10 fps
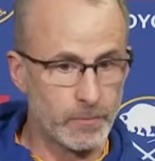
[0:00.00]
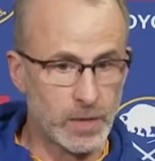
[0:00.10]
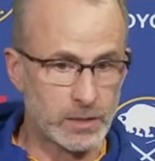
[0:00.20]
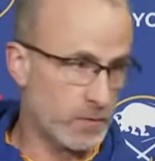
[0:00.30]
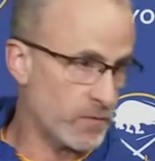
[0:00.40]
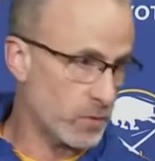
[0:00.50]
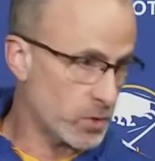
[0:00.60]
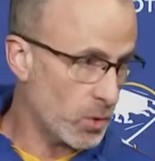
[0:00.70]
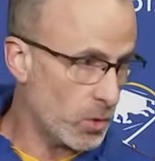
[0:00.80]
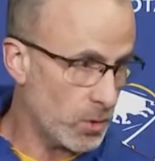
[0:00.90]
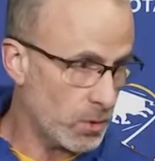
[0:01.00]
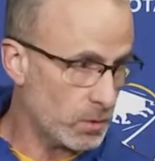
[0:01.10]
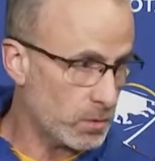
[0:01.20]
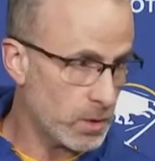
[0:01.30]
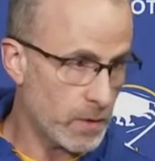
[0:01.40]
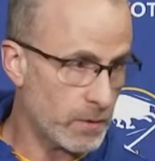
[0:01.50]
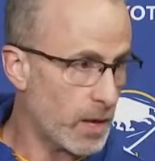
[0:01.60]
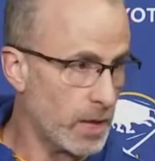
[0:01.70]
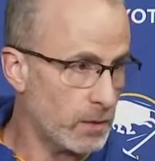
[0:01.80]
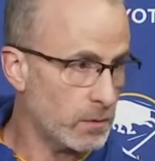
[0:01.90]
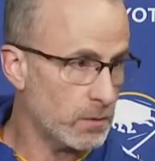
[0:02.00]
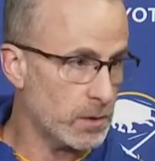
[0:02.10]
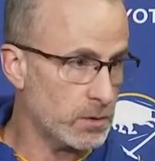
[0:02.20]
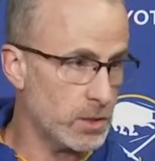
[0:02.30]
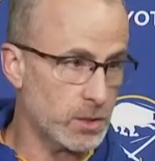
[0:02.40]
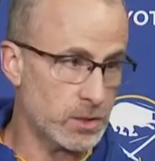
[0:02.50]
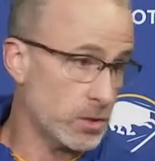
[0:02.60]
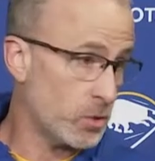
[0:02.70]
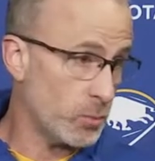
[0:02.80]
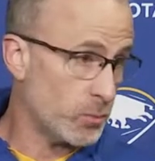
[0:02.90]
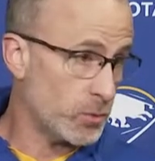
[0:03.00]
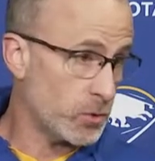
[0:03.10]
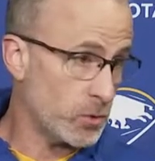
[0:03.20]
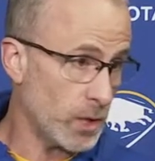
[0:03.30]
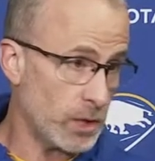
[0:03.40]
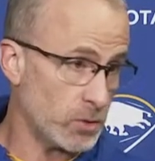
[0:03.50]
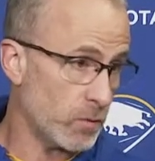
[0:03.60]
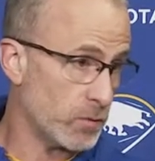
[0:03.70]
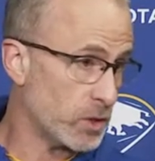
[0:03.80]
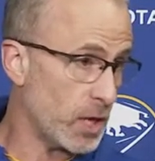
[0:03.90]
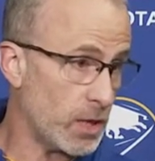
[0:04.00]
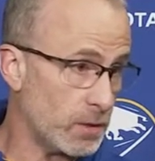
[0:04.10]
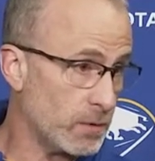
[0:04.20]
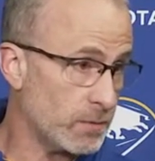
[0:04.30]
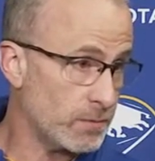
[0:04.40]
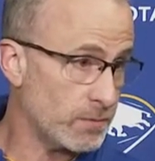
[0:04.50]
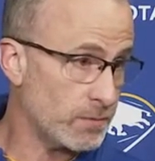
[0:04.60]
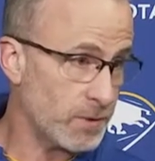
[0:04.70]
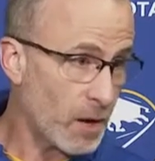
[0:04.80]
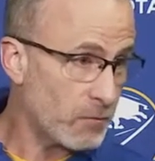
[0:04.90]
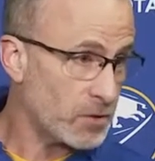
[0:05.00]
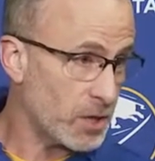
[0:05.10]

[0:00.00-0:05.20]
As the first goal the other night, it just two guys overskate the coverage